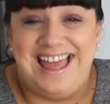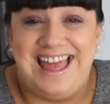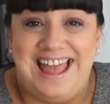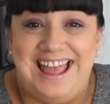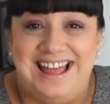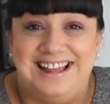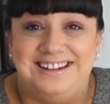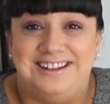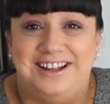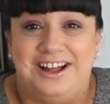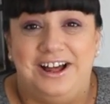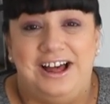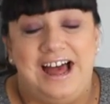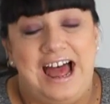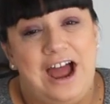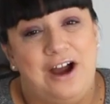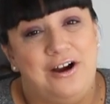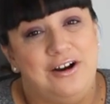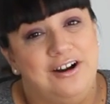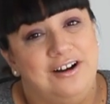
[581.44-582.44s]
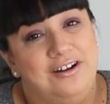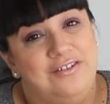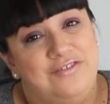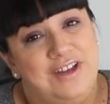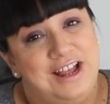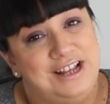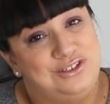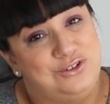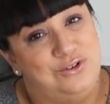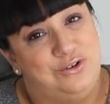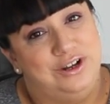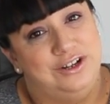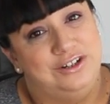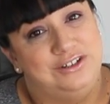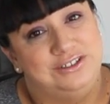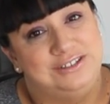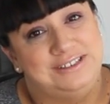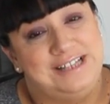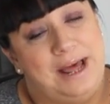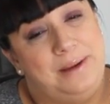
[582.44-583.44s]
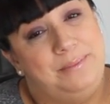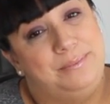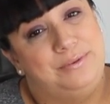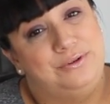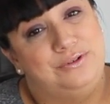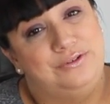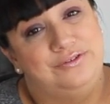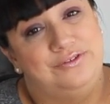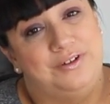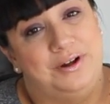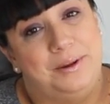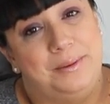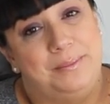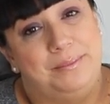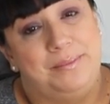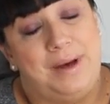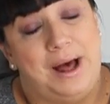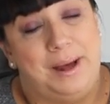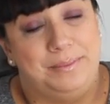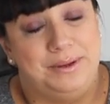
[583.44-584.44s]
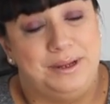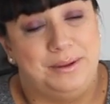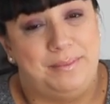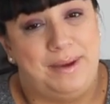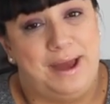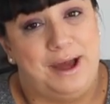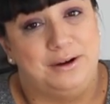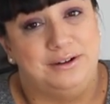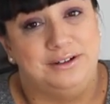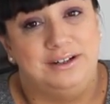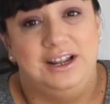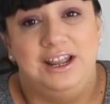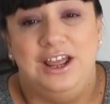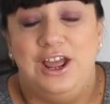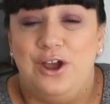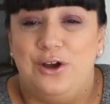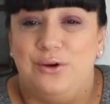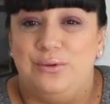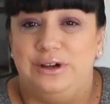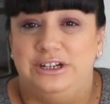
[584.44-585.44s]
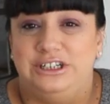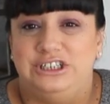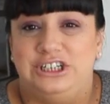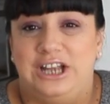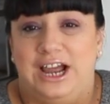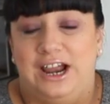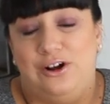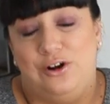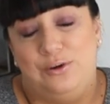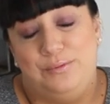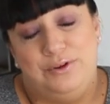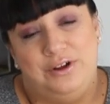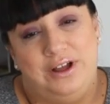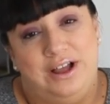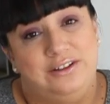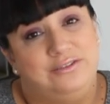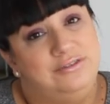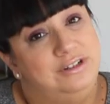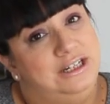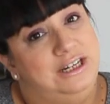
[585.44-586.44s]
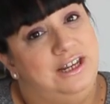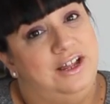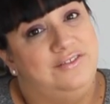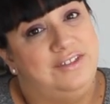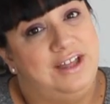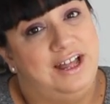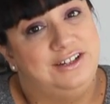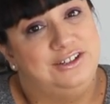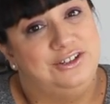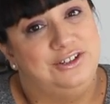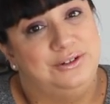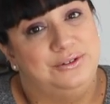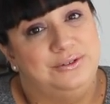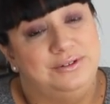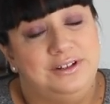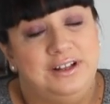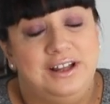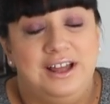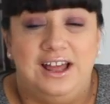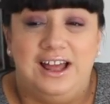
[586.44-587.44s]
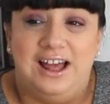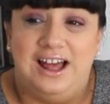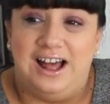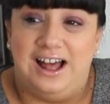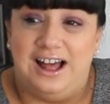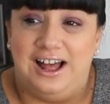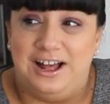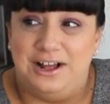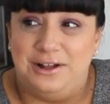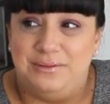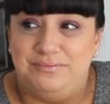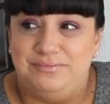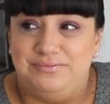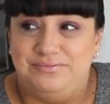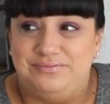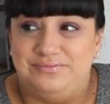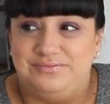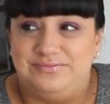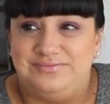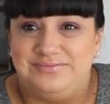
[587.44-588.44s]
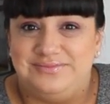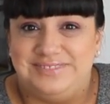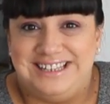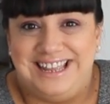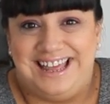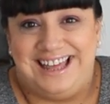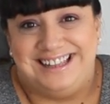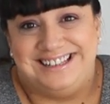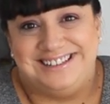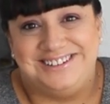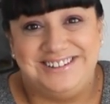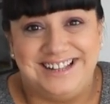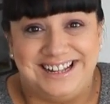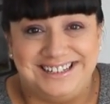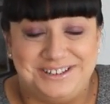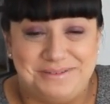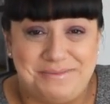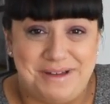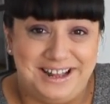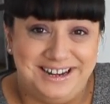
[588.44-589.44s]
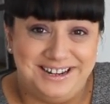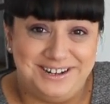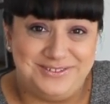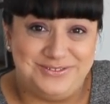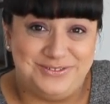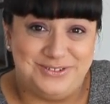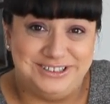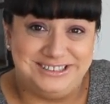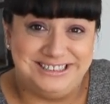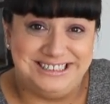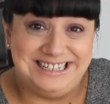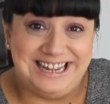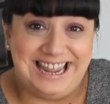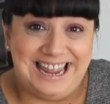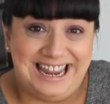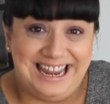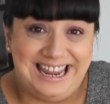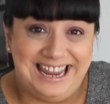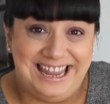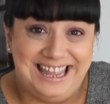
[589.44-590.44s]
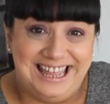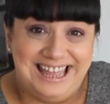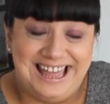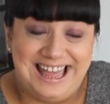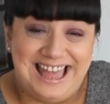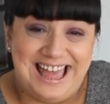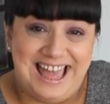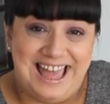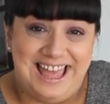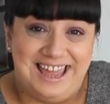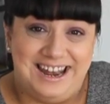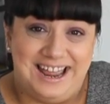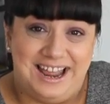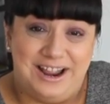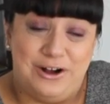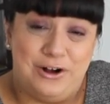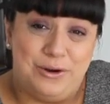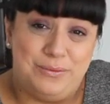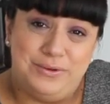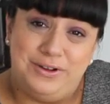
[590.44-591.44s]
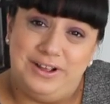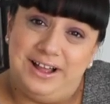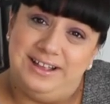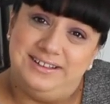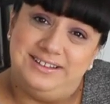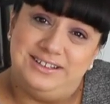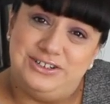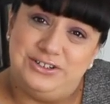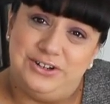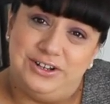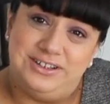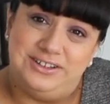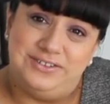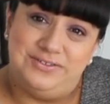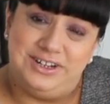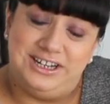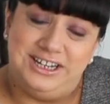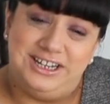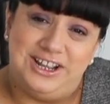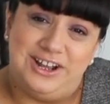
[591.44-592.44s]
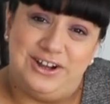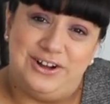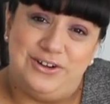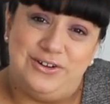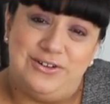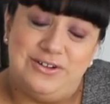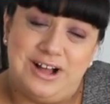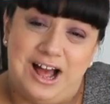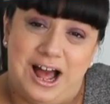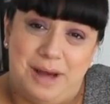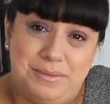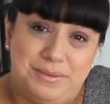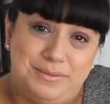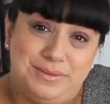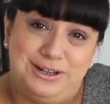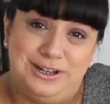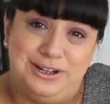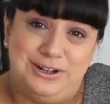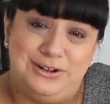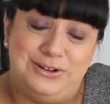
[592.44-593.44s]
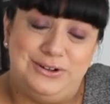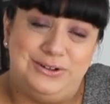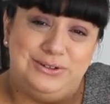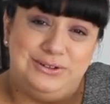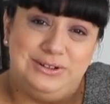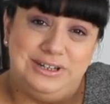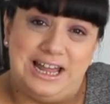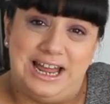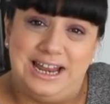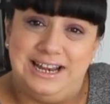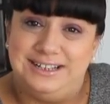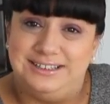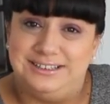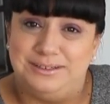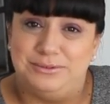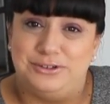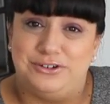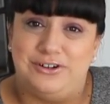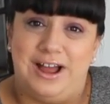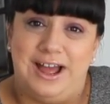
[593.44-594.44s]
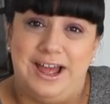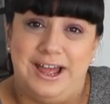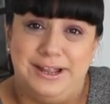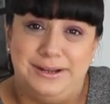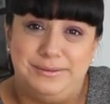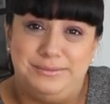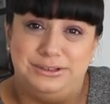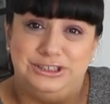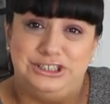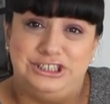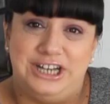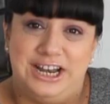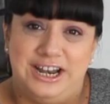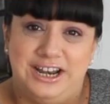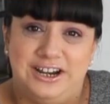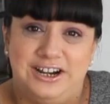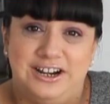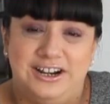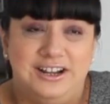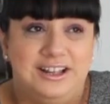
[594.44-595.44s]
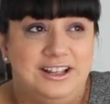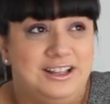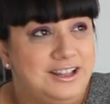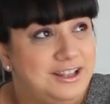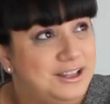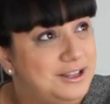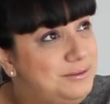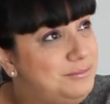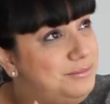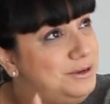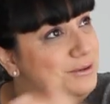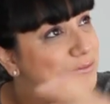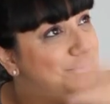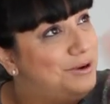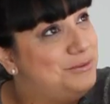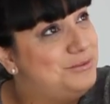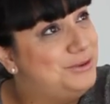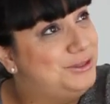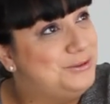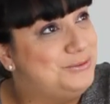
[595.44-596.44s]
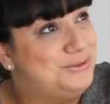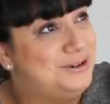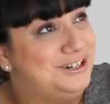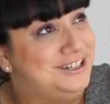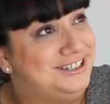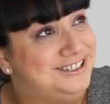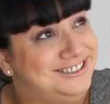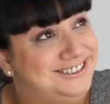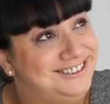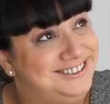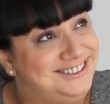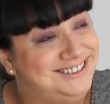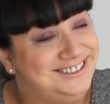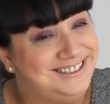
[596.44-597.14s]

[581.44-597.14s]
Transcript: And our face oil sample from Poppy and Pout, which I hope you guys really love that too. Yeah, so that's about it for today. And I hope you guys enjoyed this video. Comment below, like, subscribe, share, be one with the world.